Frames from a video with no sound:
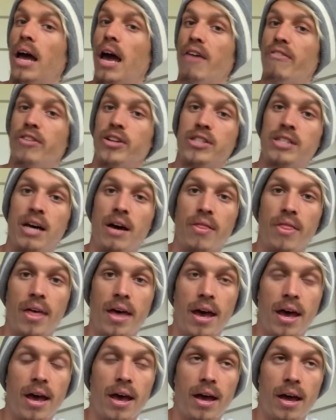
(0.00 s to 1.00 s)
efforts out
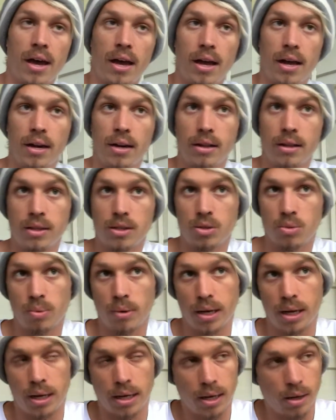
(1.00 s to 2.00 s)
there, and this week